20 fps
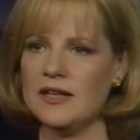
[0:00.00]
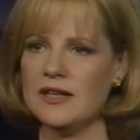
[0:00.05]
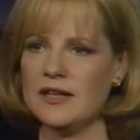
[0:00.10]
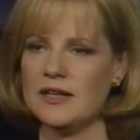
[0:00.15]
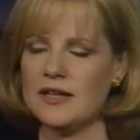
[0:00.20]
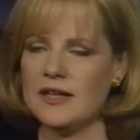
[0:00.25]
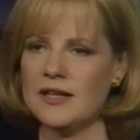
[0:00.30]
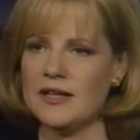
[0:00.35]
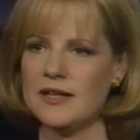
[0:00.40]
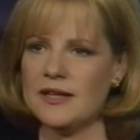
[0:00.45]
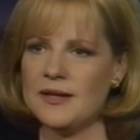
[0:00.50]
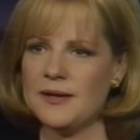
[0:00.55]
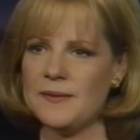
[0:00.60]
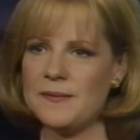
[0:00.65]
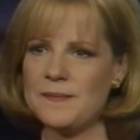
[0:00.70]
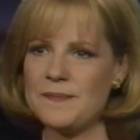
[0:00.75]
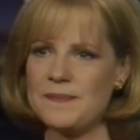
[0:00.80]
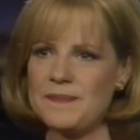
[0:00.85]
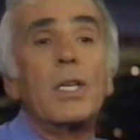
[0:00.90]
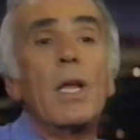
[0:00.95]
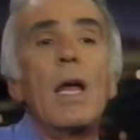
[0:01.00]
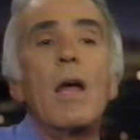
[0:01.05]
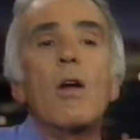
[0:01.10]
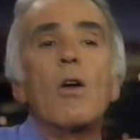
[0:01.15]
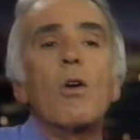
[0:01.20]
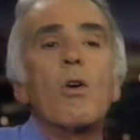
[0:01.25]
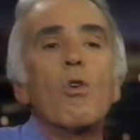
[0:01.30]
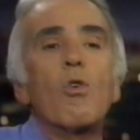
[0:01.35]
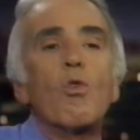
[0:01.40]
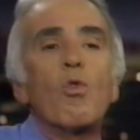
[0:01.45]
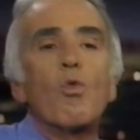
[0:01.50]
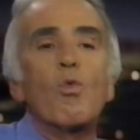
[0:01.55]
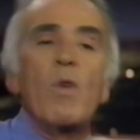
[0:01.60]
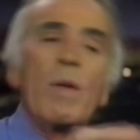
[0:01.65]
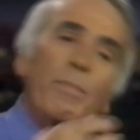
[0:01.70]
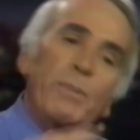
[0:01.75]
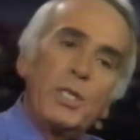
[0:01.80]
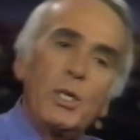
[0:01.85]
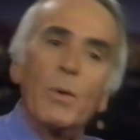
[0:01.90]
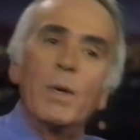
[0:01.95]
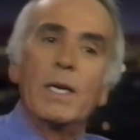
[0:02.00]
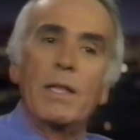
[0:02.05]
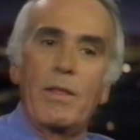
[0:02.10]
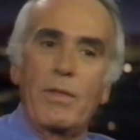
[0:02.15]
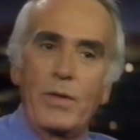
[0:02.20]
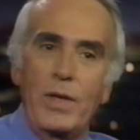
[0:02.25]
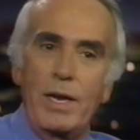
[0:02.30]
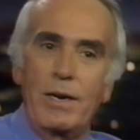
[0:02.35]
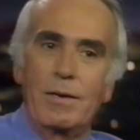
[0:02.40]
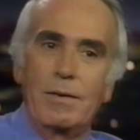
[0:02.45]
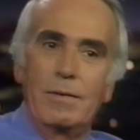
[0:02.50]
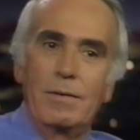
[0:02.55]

It's a title that just rips you into the theater.